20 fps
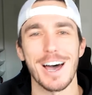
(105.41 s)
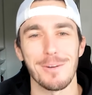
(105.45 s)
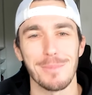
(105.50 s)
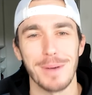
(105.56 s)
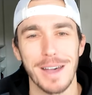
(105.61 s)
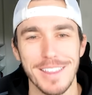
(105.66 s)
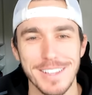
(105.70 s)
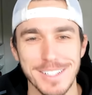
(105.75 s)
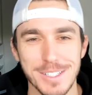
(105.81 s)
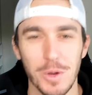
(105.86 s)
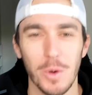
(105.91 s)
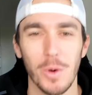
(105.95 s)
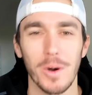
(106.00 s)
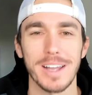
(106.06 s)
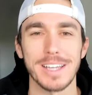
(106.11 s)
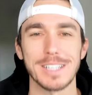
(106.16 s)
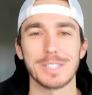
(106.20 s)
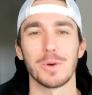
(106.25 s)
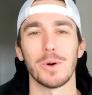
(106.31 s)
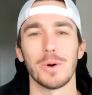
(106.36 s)
by the
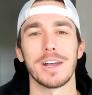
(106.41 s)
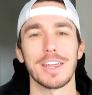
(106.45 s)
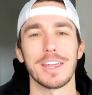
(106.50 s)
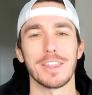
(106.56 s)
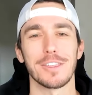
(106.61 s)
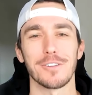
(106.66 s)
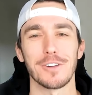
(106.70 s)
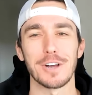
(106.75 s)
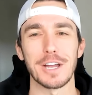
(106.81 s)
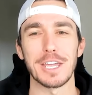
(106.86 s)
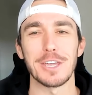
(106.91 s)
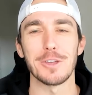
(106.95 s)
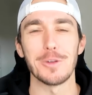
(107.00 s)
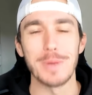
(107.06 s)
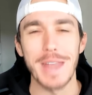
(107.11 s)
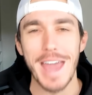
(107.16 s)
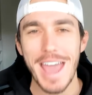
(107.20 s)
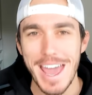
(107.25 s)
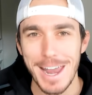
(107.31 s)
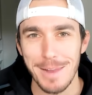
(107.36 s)
2023
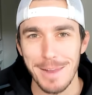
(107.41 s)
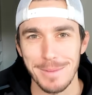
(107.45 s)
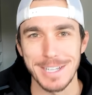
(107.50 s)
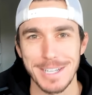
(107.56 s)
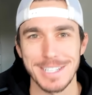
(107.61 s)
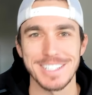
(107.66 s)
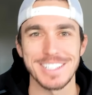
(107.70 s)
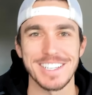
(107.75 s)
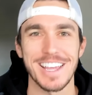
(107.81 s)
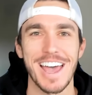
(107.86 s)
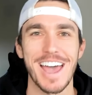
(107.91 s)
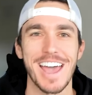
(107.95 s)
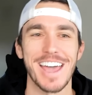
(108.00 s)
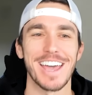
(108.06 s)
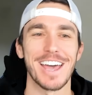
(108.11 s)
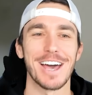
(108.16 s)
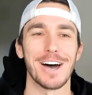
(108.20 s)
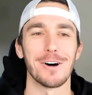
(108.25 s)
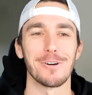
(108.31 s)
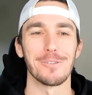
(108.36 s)
unanimous
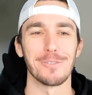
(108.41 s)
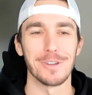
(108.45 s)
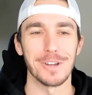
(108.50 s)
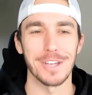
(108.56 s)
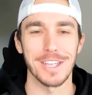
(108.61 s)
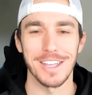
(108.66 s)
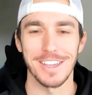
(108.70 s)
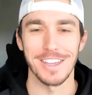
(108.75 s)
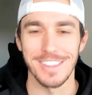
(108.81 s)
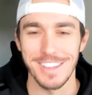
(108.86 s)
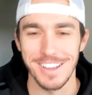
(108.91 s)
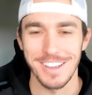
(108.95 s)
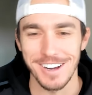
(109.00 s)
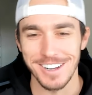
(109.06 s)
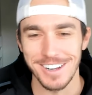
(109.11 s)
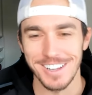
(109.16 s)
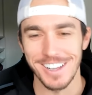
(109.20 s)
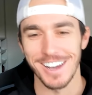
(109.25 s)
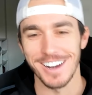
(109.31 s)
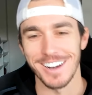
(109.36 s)
AL Rookie of the Year,
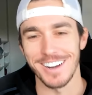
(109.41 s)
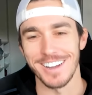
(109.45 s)
Gunnar